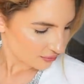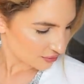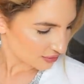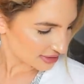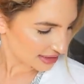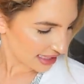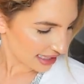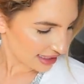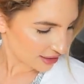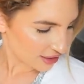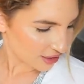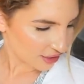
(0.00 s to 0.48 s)

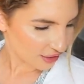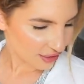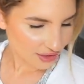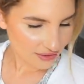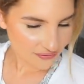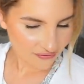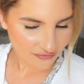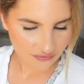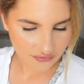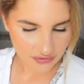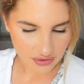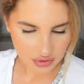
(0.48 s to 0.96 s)
Was that
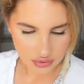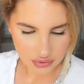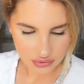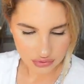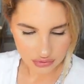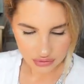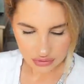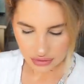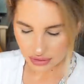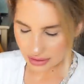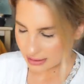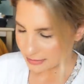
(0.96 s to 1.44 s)
good
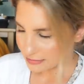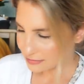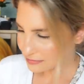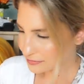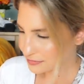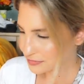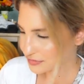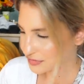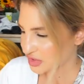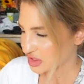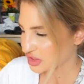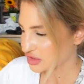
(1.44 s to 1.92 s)
food?
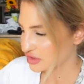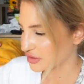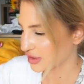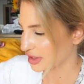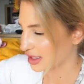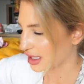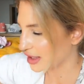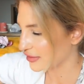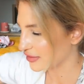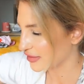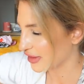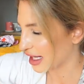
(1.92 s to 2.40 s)
So I
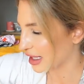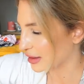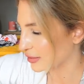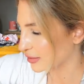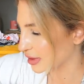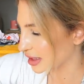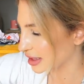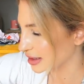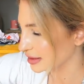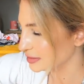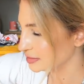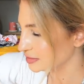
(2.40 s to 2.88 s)
got that
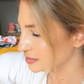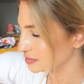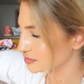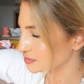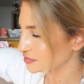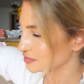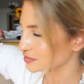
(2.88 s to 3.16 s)
one.